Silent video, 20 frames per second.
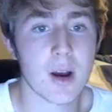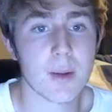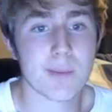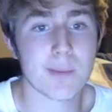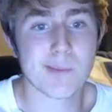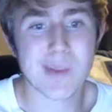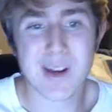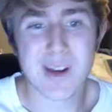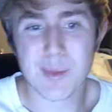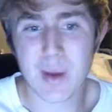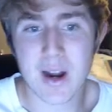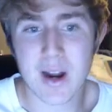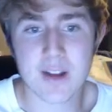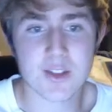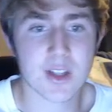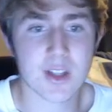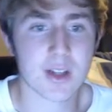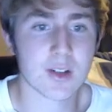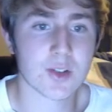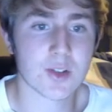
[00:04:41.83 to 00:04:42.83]

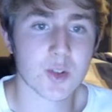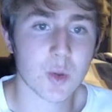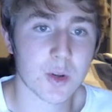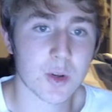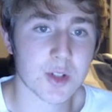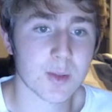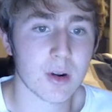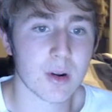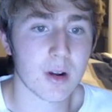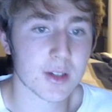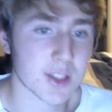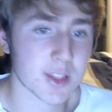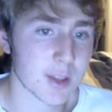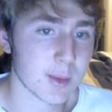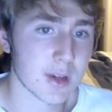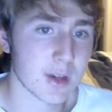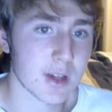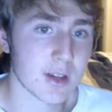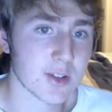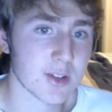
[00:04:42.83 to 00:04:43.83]
minimizing source
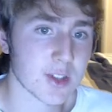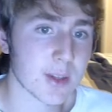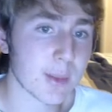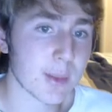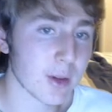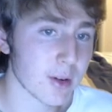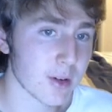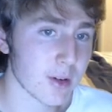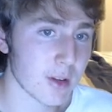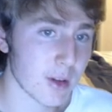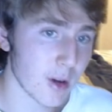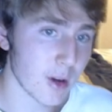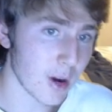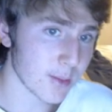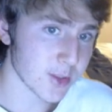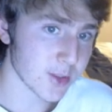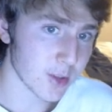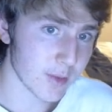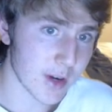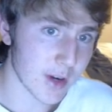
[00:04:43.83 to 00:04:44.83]
proximity, similar to the
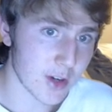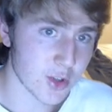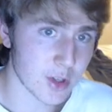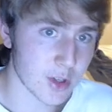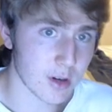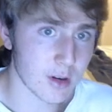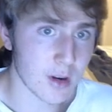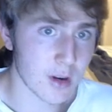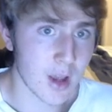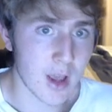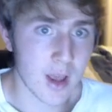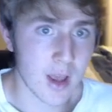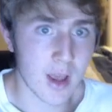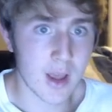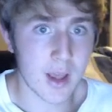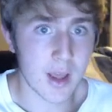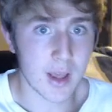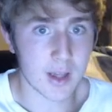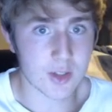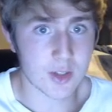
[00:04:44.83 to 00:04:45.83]
observation.
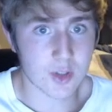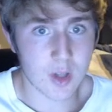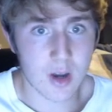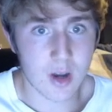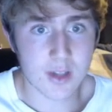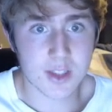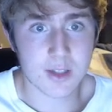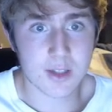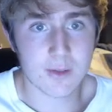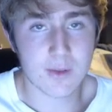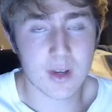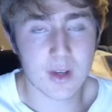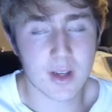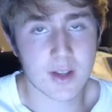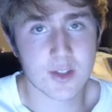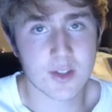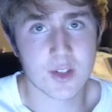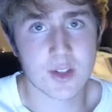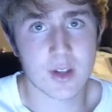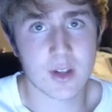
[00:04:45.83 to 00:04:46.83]

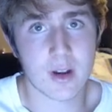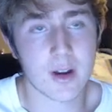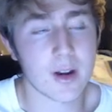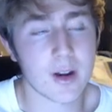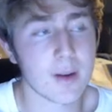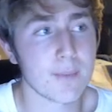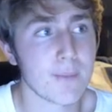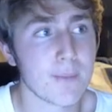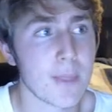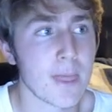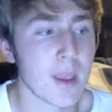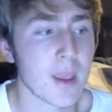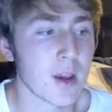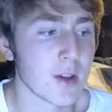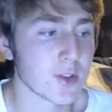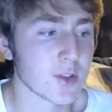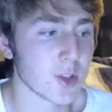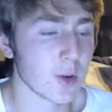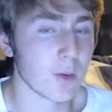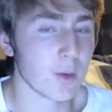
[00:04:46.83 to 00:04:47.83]
Exhaustiveness,
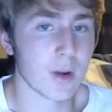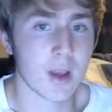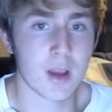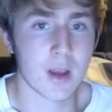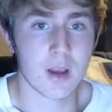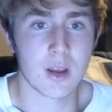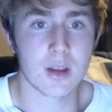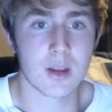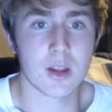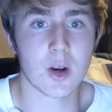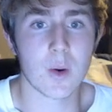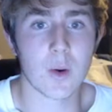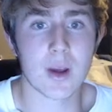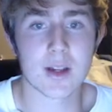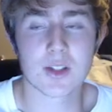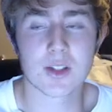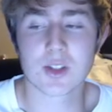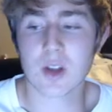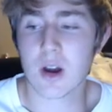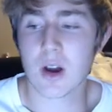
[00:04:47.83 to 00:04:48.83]
so
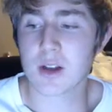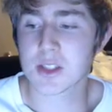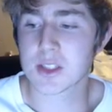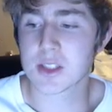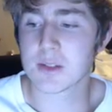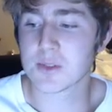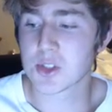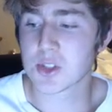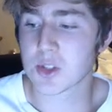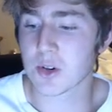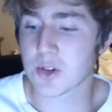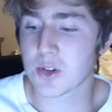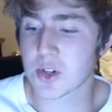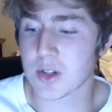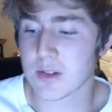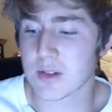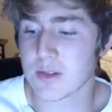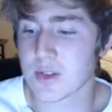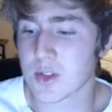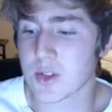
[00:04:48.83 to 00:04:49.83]
exhaustive
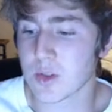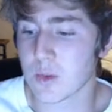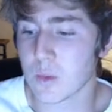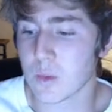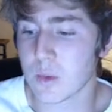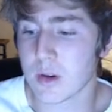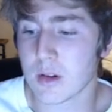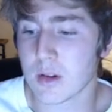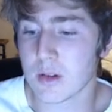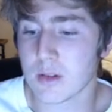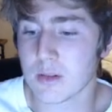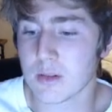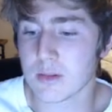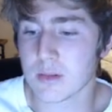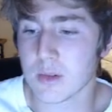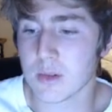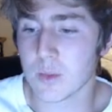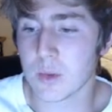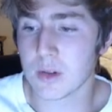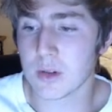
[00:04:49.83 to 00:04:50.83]
searches will
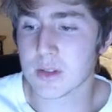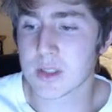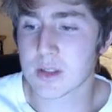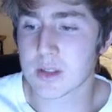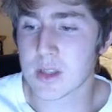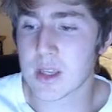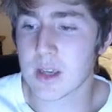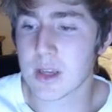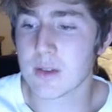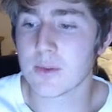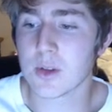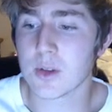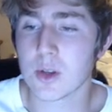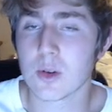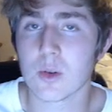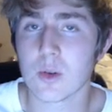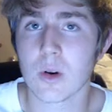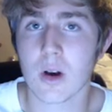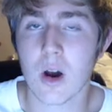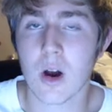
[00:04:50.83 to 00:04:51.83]
give
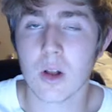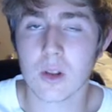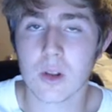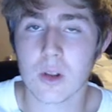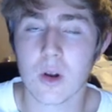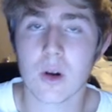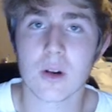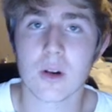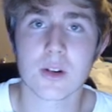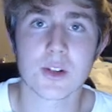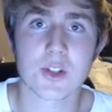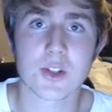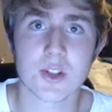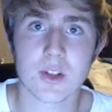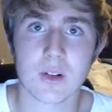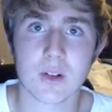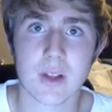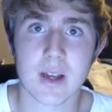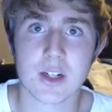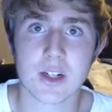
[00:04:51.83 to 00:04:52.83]
you a large
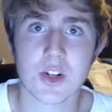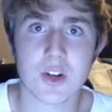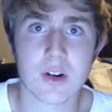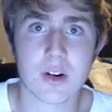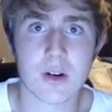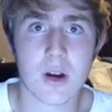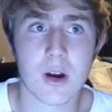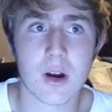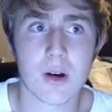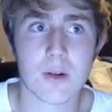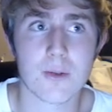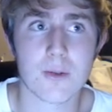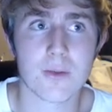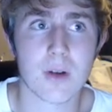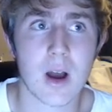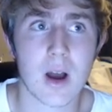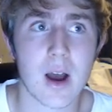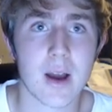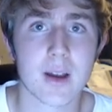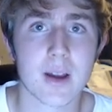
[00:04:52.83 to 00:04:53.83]
selection of
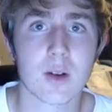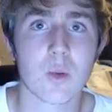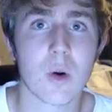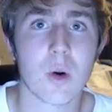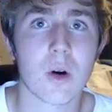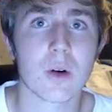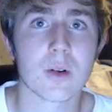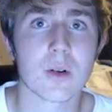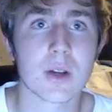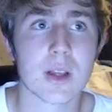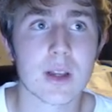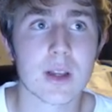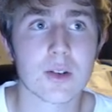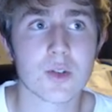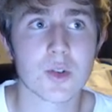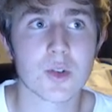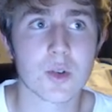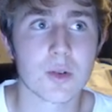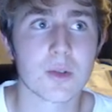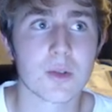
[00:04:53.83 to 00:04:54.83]
high quality and
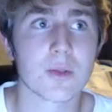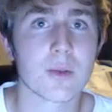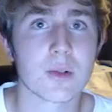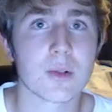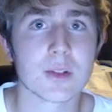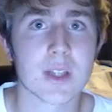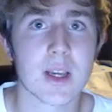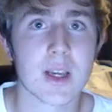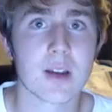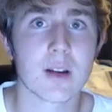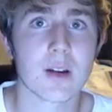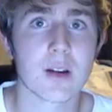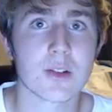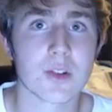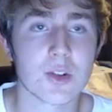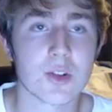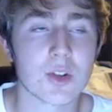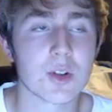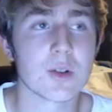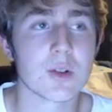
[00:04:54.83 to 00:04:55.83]
truthful data
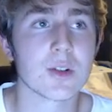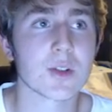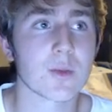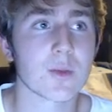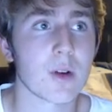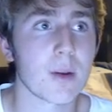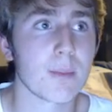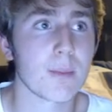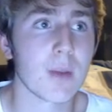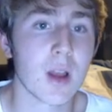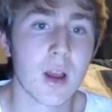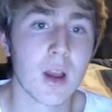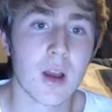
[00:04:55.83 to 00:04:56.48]
to choose from,